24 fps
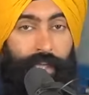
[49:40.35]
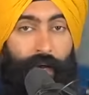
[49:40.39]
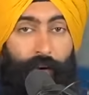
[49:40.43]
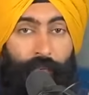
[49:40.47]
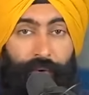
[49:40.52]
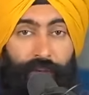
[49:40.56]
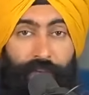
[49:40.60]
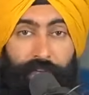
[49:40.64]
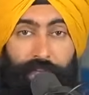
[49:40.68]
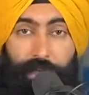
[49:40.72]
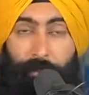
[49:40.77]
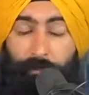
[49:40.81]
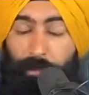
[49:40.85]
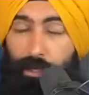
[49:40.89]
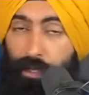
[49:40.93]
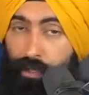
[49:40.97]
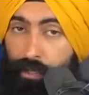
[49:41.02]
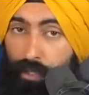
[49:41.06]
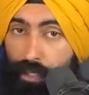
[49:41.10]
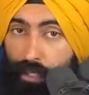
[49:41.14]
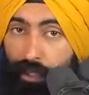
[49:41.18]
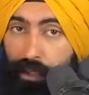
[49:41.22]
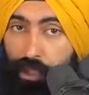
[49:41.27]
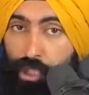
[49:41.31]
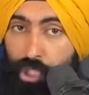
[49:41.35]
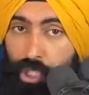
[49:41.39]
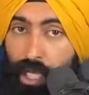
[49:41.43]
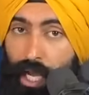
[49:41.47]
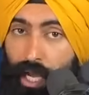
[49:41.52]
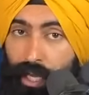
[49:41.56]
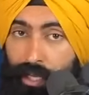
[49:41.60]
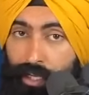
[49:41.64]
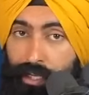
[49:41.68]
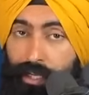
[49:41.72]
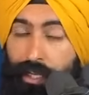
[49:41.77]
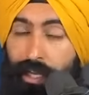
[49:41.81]
That way they can put a little
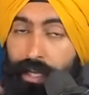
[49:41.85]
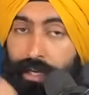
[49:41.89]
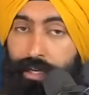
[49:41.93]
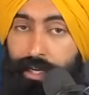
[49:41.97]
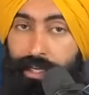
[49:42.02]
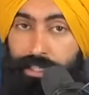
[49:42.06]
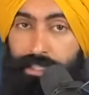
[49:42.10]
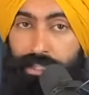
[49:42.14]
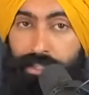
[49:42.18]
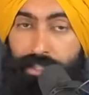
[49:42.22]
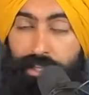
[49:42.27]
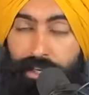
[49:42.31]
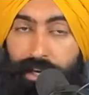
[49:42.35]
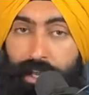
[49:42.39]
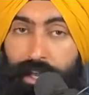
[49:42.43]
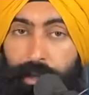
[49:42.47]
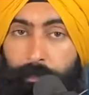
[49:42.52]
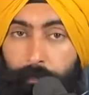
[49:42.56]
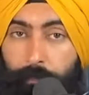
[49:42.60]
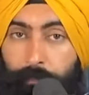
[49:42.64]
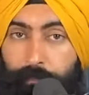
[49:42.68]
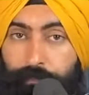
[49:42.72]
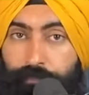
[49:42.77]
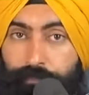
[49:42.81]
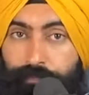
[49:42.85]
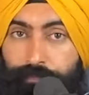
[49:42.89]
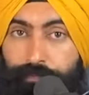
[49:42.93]
check next to their name.